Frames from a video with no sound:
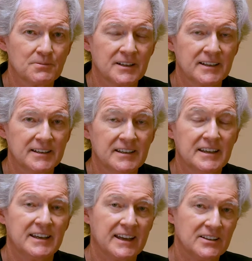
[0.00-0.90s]
body
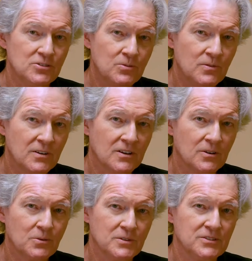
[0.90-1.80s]
and you know
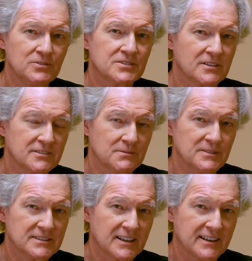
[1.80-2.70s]
when you start to
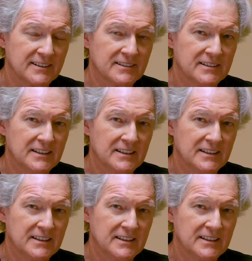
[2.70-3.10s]
be tight.